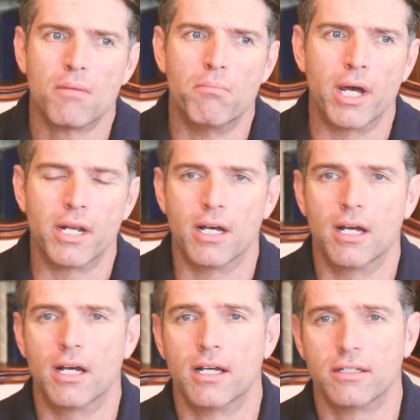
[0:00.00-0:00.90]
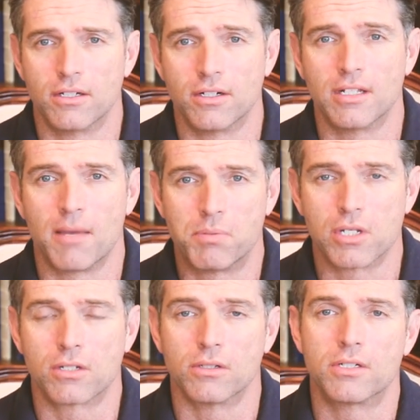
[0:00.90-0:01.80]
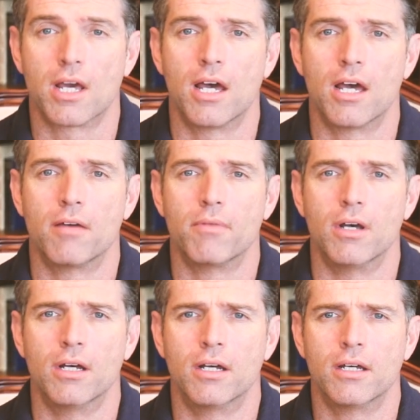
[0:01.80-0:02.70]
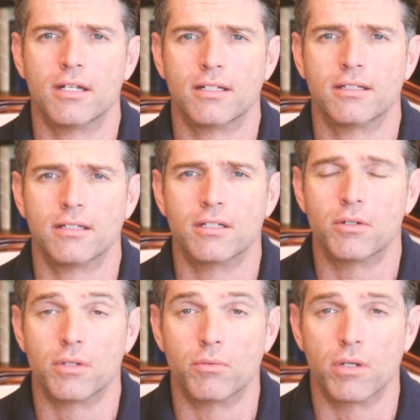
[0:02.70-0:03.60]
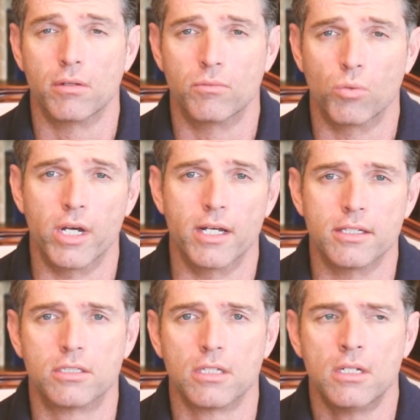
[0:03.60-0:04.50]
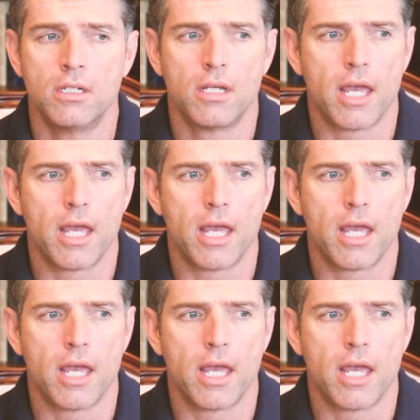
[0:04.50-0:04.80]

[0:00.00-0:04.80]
but uh, during that particular time, uh, you know, it, it was.